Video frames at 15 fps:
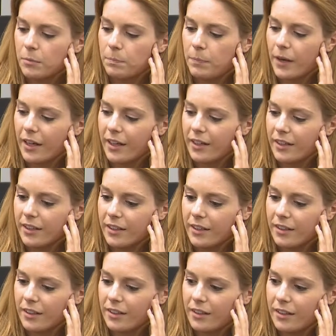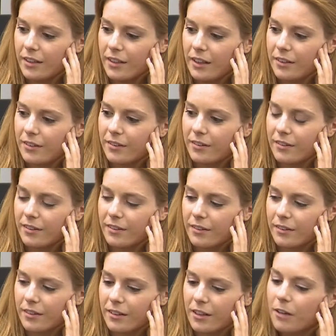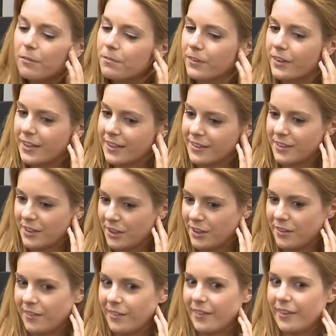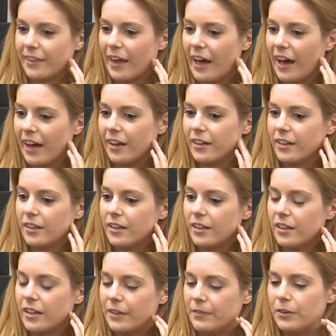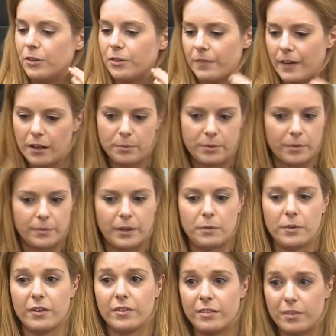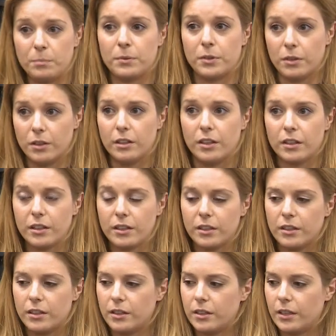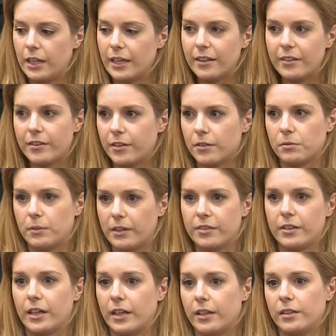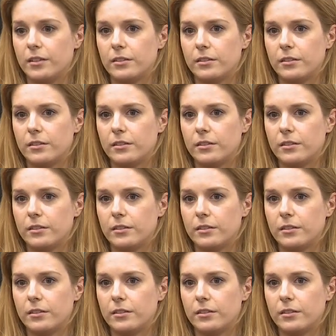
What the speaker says: but it's comforting to know that if you develop something with a simple look, it can still resonate.